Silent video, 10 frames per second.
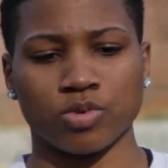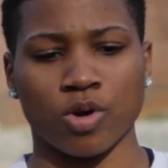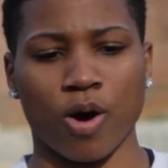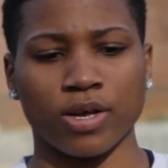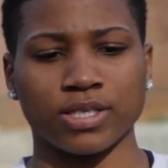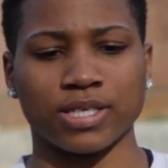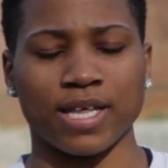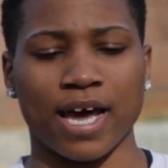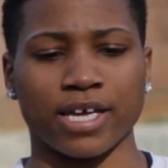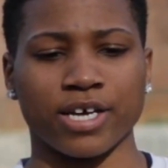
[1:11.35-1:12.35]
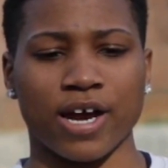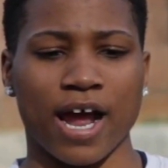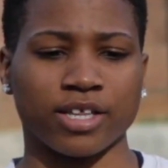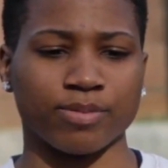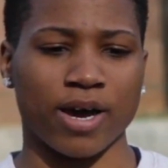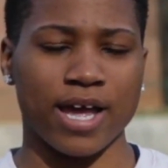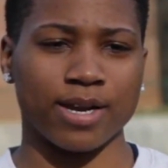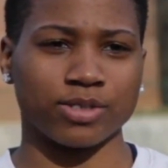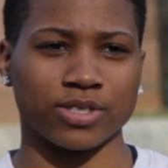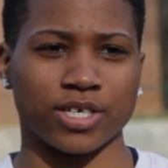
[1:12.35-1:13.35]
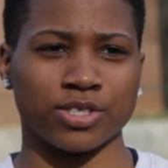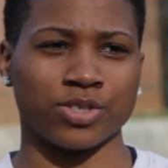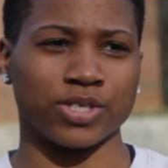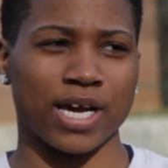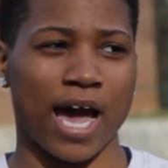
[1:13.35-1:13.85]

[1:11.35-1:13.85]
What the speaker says: Going into that year after my hamstring injury,